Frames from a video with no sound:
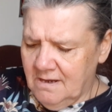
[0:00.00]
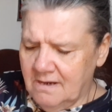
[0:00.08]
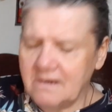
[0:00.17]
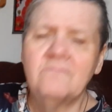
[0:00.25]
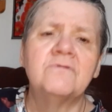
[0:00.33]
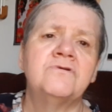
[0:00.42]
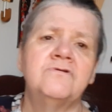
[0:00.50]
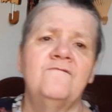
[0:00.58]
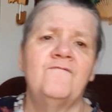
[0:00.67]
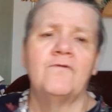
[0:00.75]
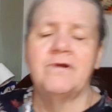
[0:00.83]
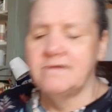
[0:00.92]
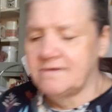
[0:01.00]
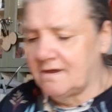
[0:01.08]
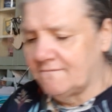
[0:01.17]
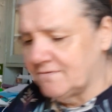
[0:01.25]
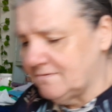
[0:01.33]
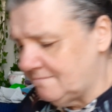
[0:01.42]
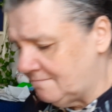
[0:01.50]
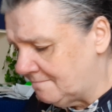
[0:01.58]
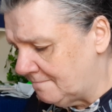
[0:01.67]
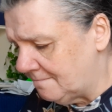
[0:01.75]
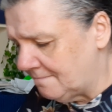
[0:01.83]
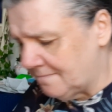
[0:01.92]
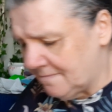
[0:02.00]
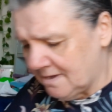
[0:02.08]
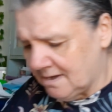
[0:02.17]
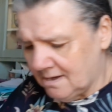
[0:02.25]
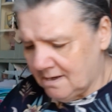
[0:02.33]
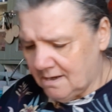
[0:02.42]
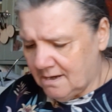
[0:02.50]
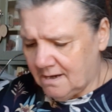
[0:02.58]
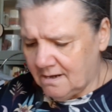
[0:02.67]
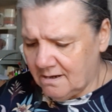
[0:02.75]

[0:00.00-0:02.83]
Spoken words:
and it was $2.47. And